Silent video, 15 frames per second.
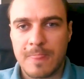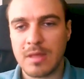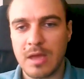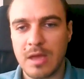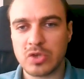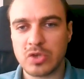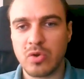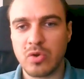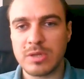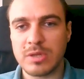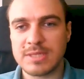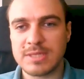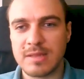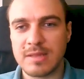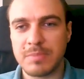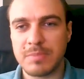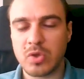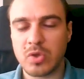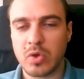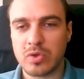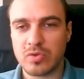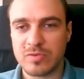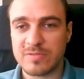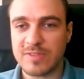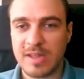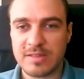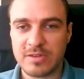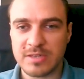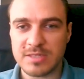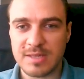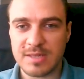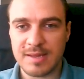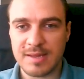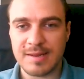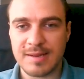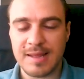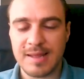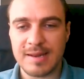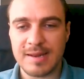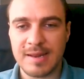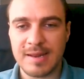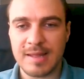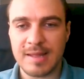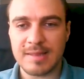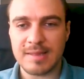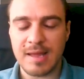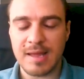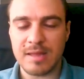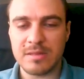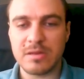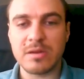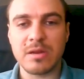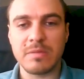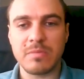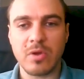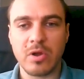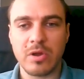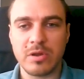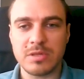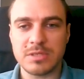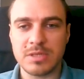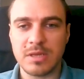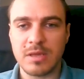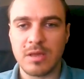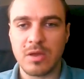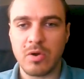I should only send Bitcoin to this address and not other cryptocurrency,